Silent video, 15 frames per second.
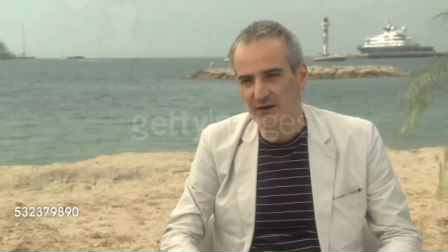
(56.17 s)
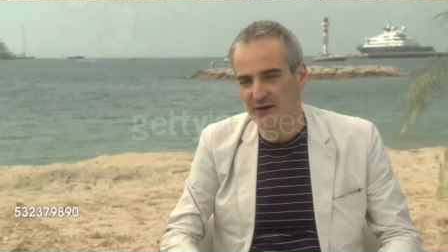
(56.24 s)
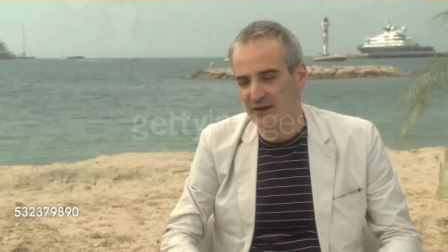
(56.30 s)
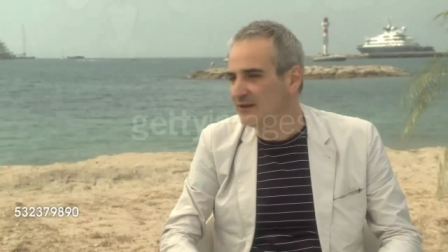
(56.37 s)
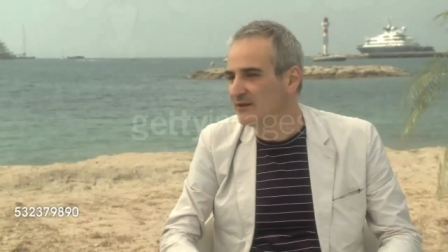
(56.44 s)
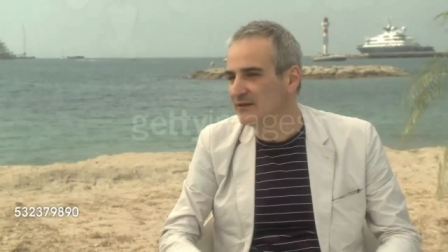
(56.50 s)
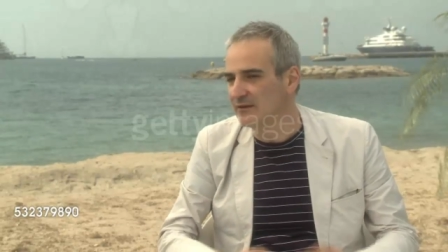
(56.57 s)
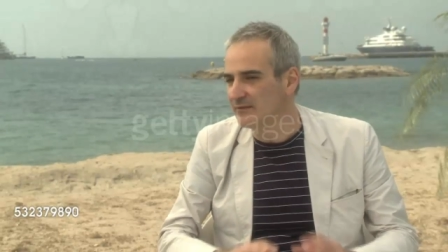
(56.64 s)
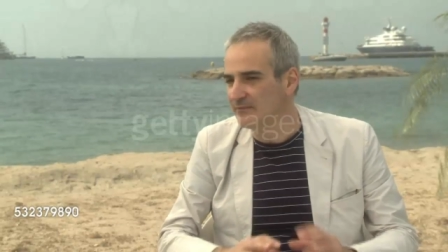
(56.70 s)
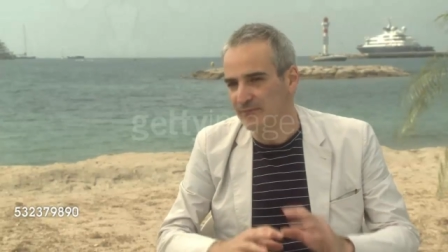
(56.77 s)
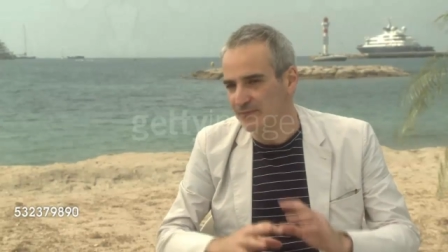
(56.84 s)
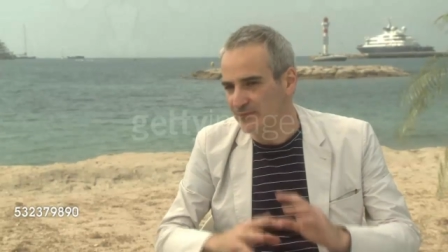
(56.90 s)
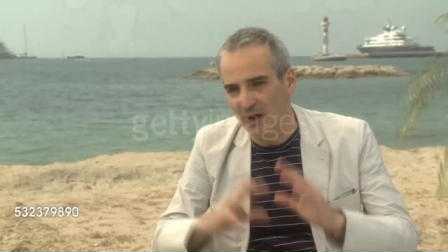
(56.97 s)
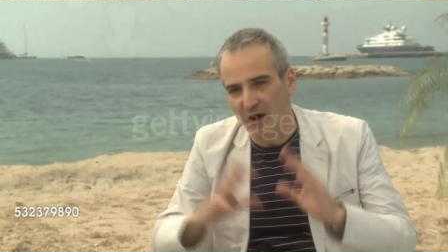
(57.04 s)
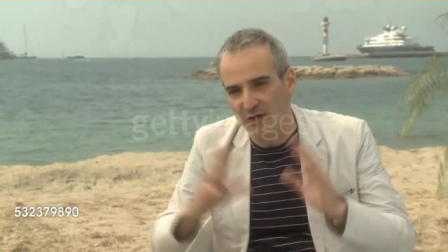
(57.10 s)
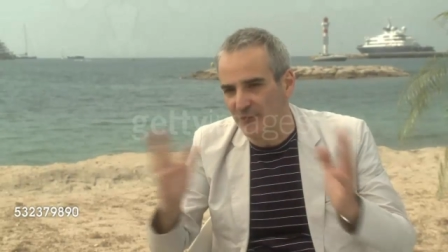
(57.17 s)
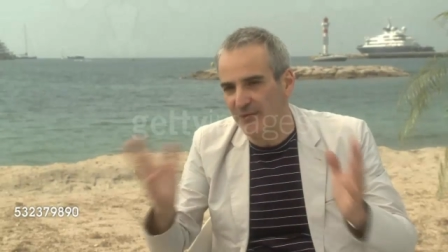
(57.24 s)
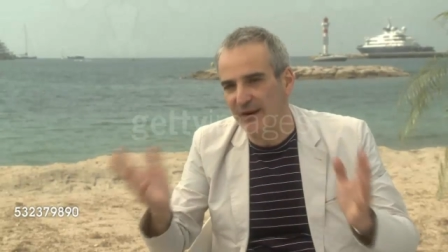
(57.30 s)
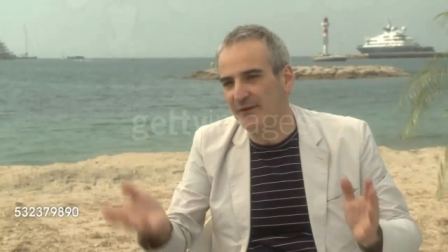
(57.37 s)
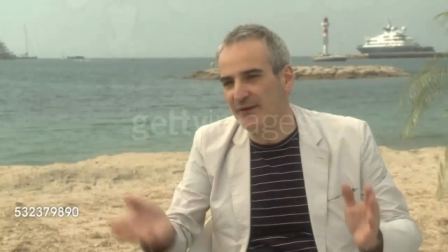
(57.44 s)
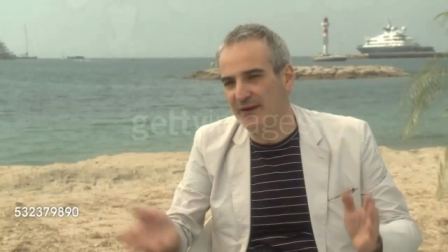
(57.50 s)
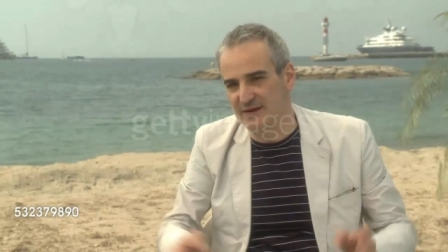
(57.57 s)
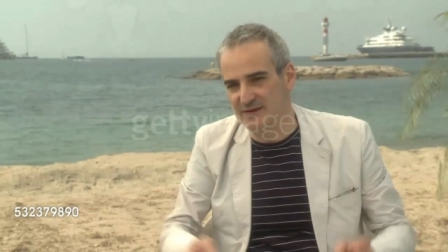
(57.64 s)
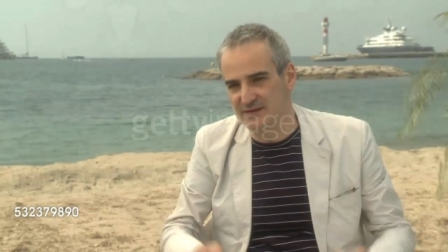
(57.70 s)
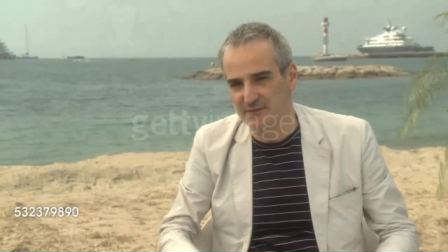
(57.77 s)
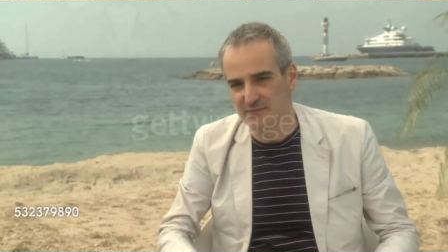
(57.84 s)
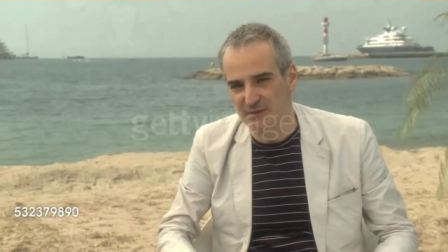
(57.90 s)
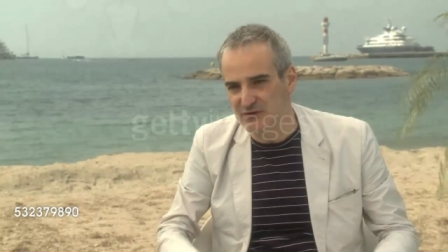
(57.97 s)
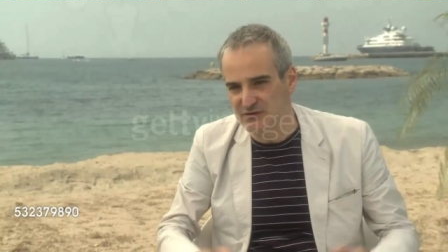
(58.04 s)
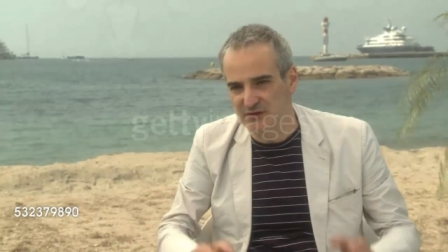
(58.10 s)
in other areas,
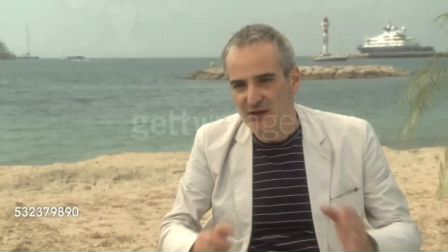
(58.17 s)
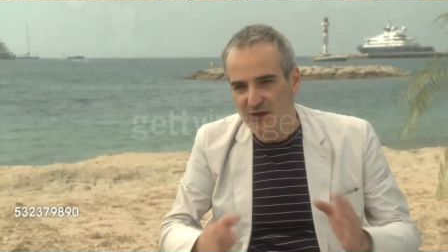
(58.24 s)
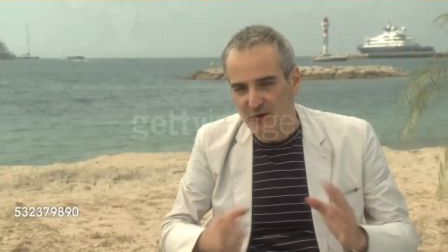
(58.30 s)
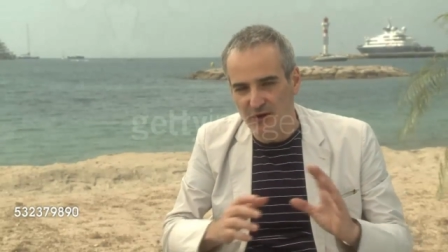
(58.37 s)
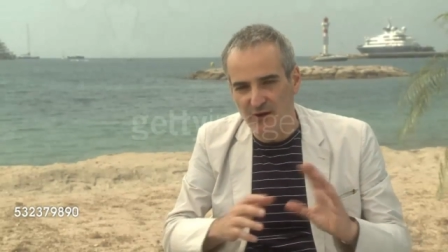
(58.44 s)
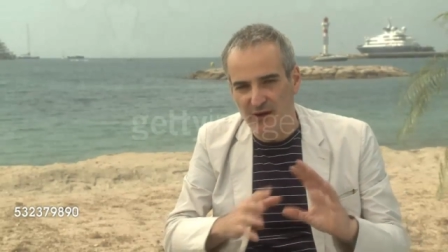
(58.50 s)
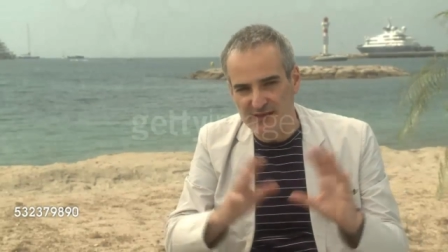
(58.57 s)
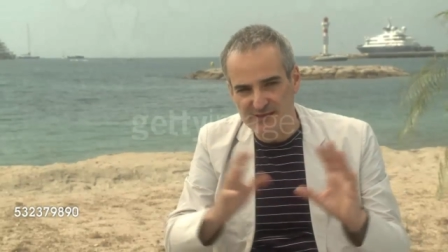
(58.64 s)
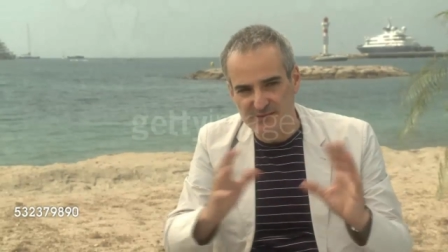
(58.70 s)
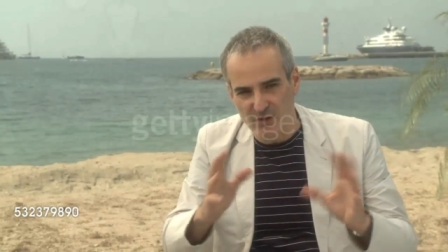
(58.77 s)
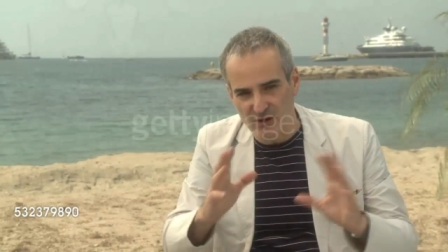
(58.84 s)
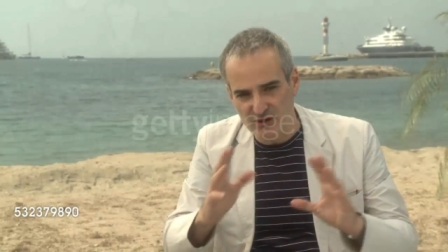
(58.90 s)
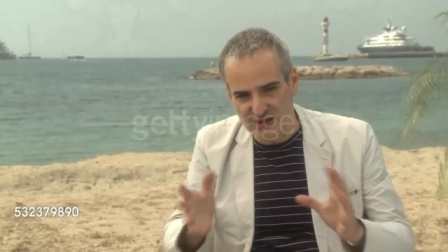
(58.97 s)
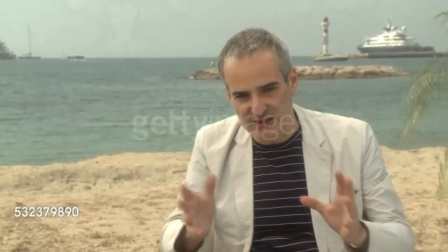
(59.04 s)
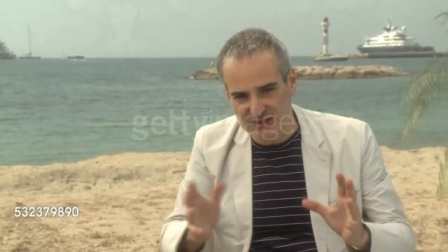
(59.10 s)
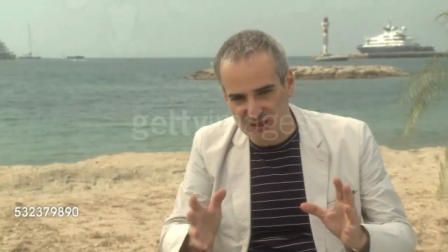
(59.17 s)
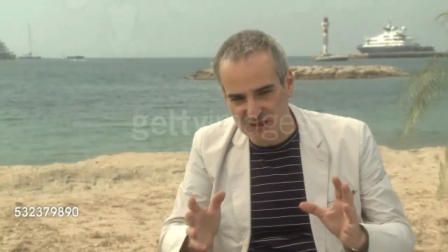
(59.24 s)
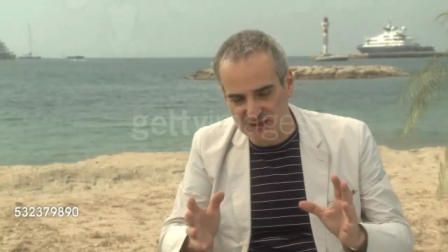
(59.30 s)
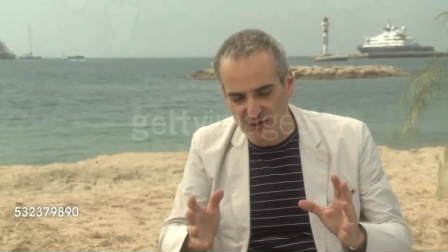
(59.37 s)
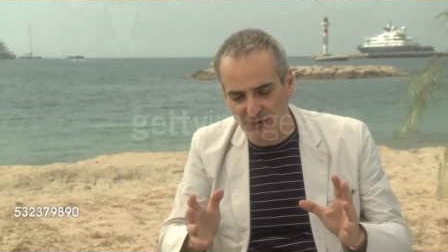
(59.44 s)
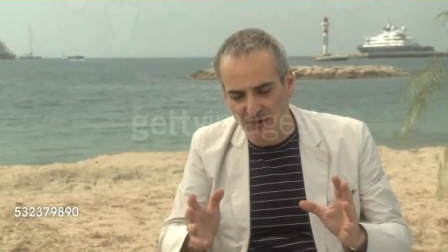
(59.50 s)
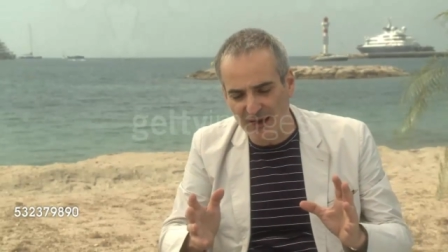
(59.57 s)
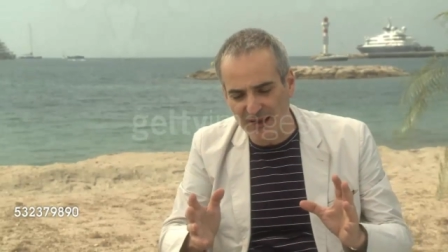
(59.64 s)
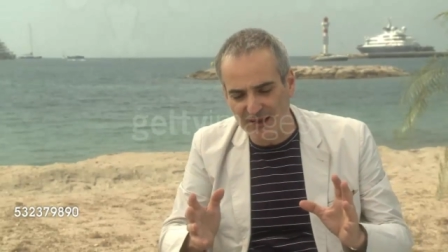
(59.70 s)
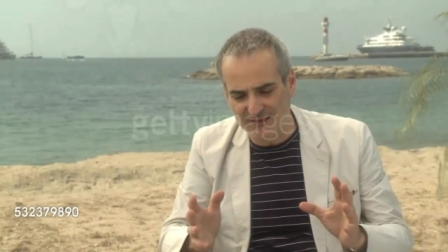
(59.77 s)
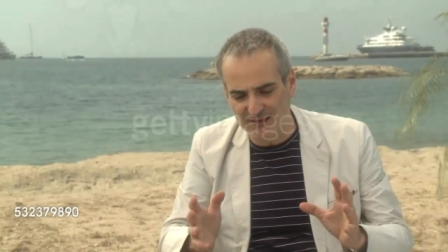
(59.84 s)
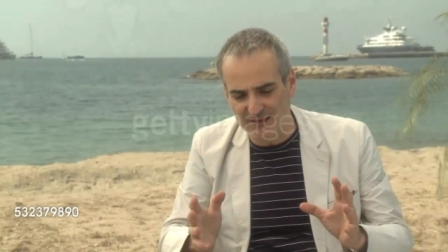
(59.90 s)
because as much as she's great